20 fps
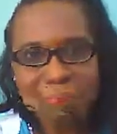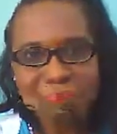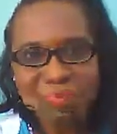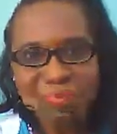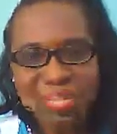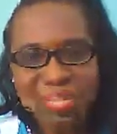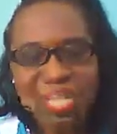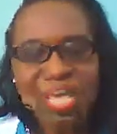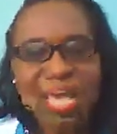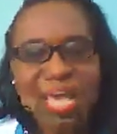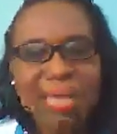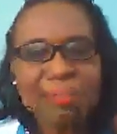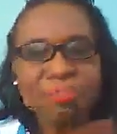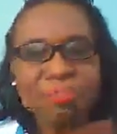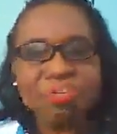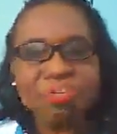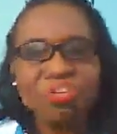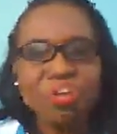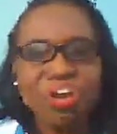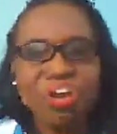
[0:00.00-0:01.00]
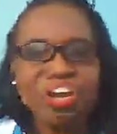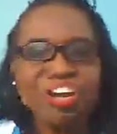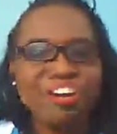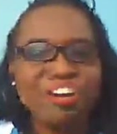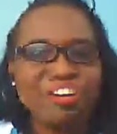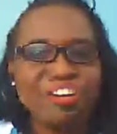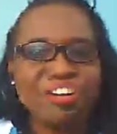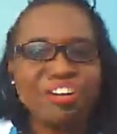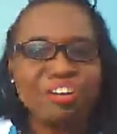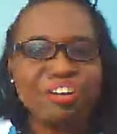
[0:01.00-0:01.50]
We don't have the bed
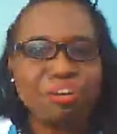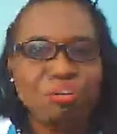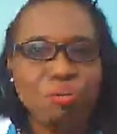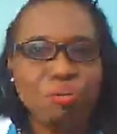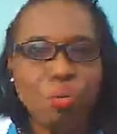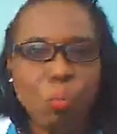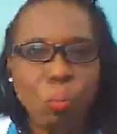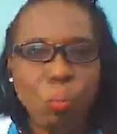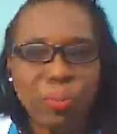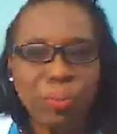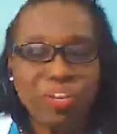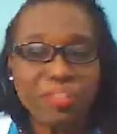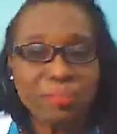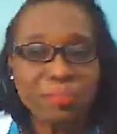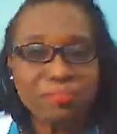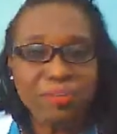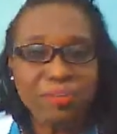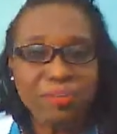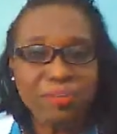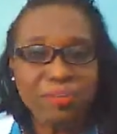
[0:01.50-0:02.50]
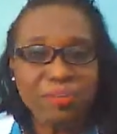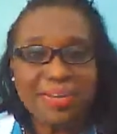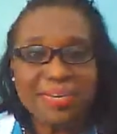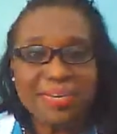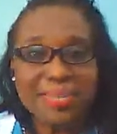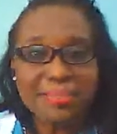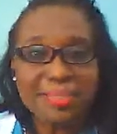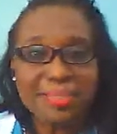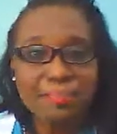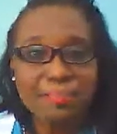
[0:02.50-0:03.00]
space. And so you
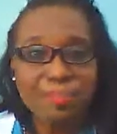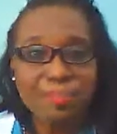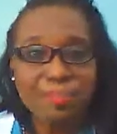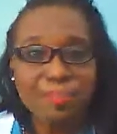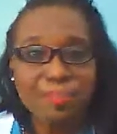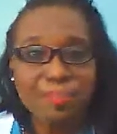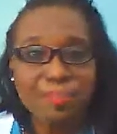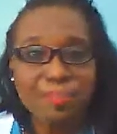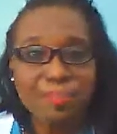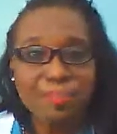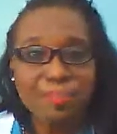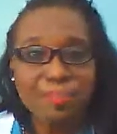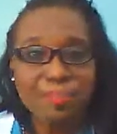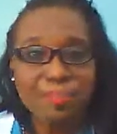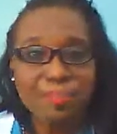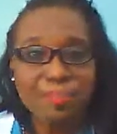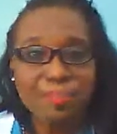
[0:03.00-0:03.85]
heard one of the problems,